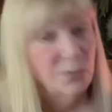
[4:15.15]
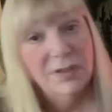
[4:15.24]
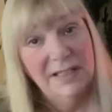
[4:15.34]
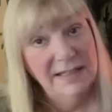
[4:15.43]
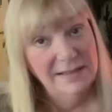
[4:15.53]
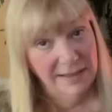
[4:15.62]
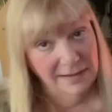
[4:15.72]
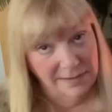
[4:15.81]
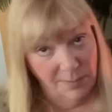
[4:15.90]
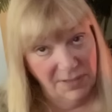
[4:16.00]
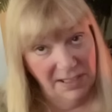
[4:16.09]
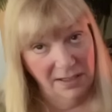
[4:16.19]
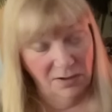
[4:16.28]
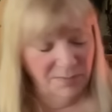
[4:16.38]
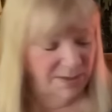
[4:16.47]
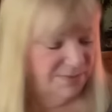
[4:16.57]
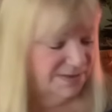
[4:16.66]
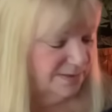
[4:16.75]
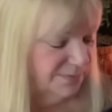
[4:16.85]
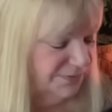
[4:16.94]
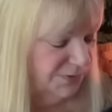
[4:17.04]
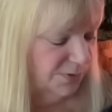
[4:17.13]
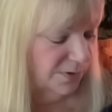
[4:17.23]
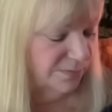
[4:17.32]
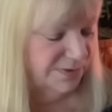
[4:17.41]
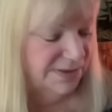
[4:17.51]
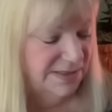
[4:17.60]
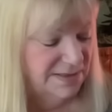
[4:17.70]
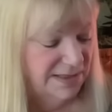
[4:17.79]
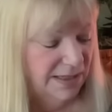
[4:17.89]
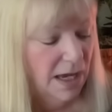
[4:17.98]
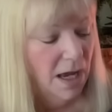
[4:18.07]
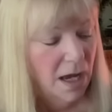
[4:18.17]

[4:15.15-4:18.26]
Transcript: releasing something here maybe some of you are releasing